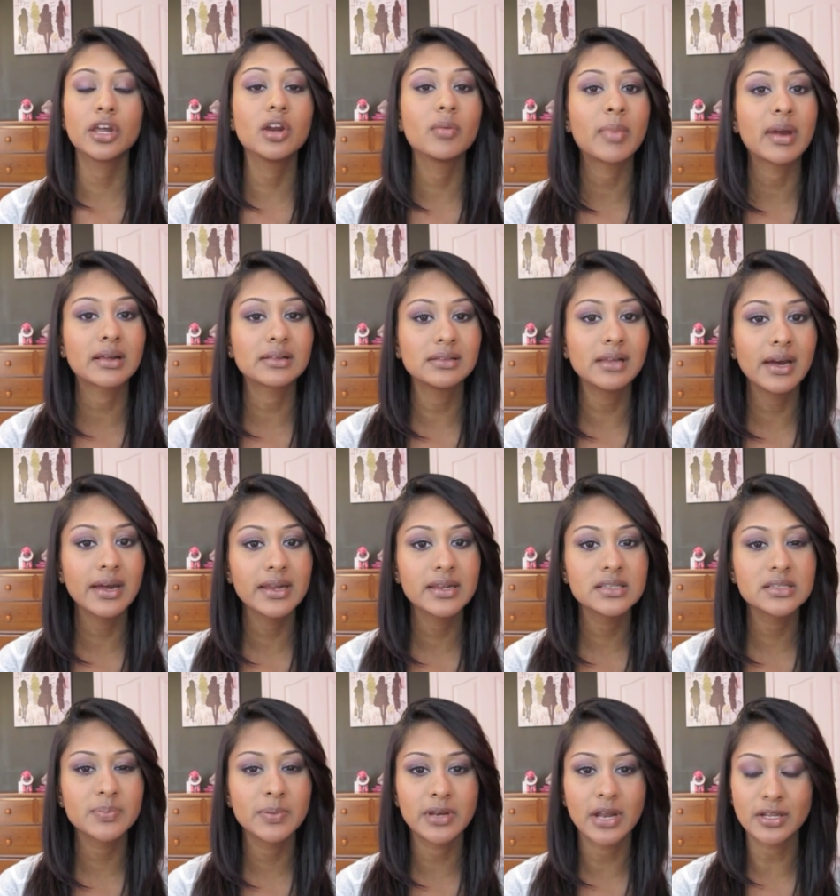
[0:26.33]
my
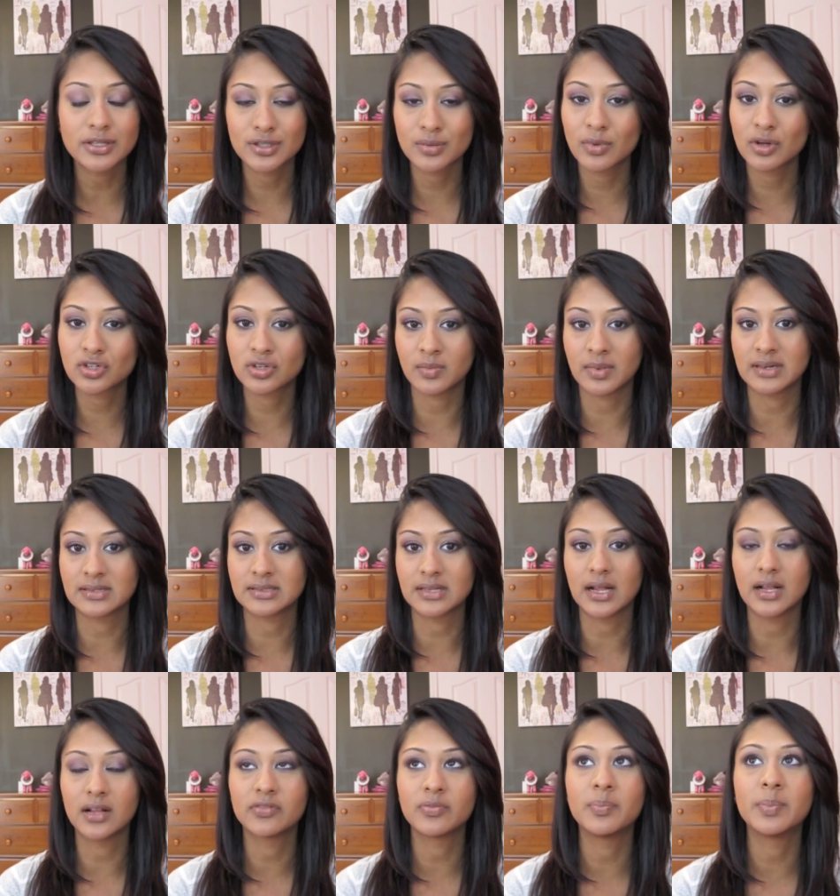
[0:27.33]
clients, but not so much on
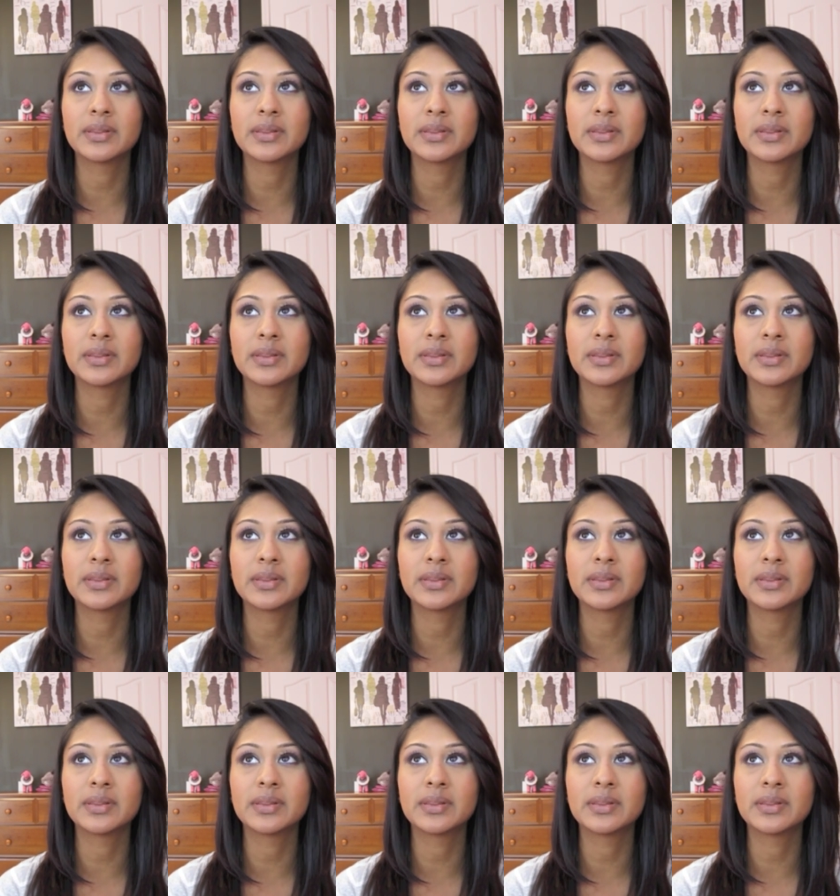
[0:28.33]
myself.